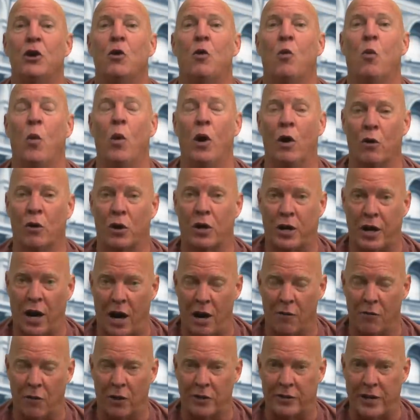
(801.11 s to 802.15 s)
will
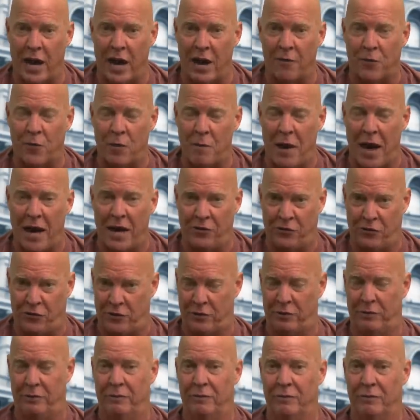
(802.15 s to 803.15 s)
cover defamation.